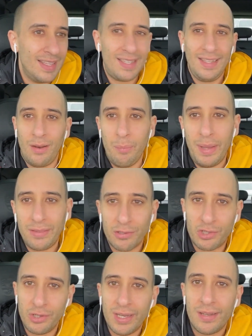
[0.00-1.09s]
it's a little mental
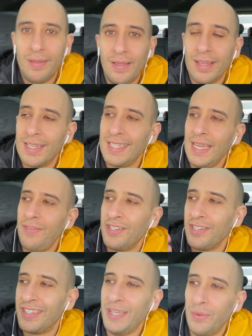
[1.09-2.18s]
trick, because even
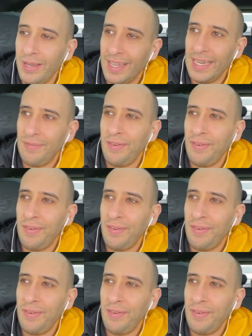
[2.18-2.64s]
just doing that,